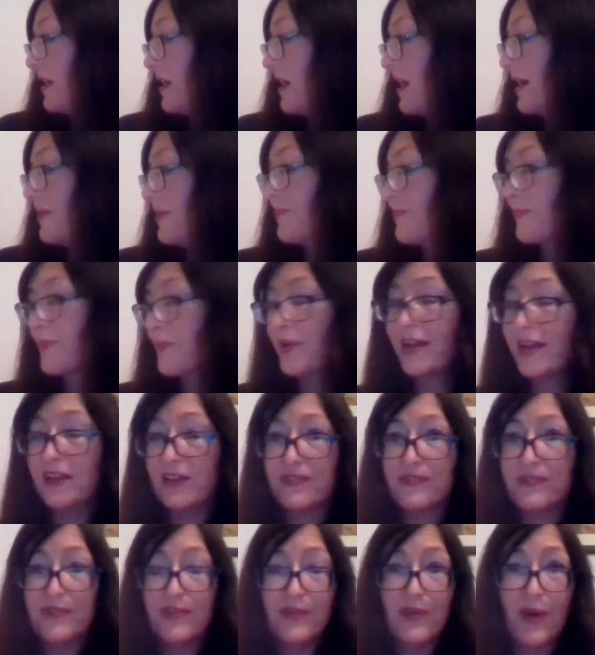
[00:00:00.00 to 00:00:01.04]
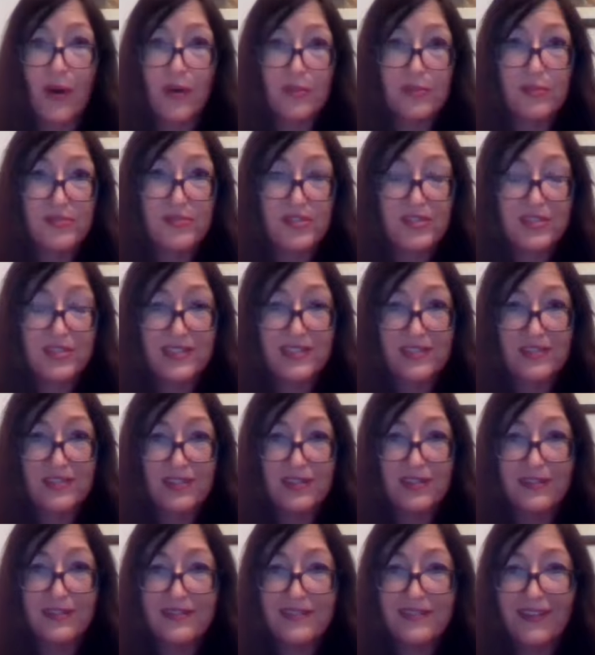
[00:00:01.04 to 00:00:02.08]
and break through old
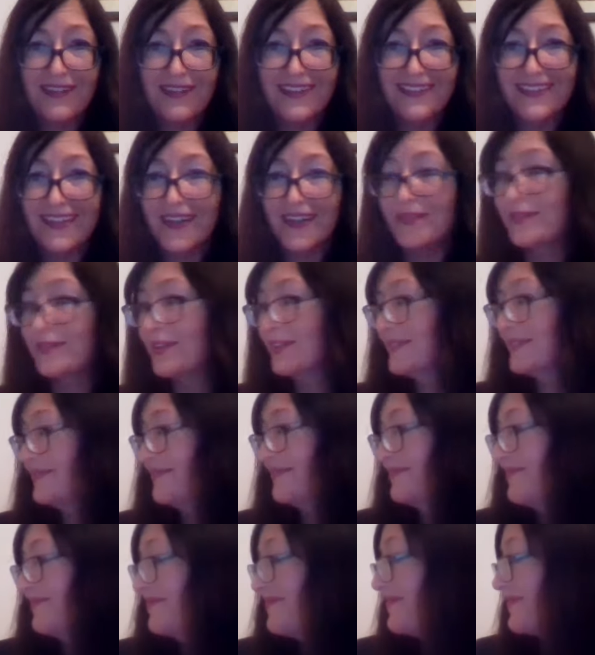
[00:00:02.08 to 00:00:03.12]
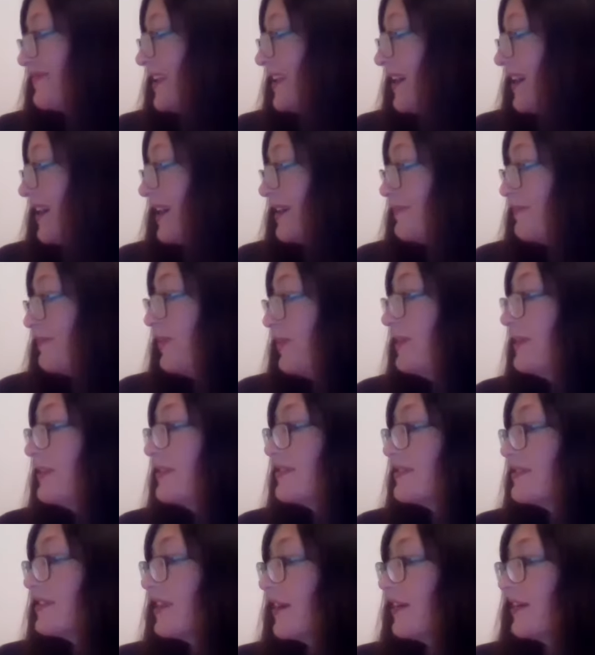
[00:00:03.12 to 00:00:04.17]
traditions. I like that one. And
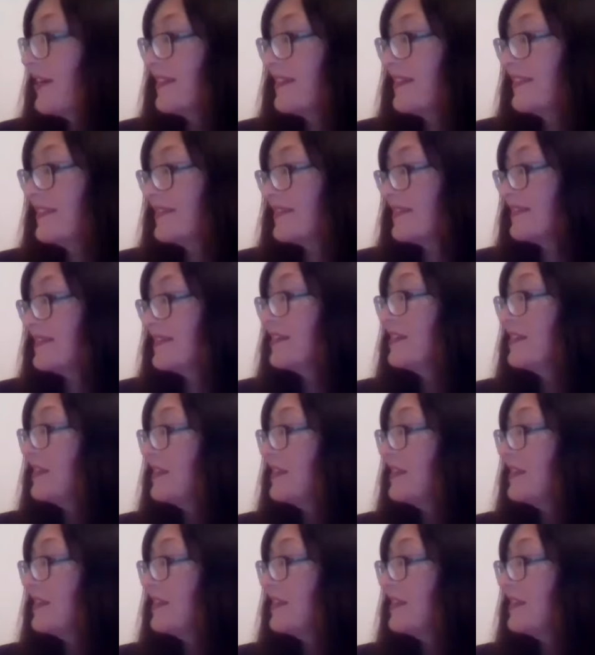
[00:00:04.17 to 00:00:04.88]
Pluto is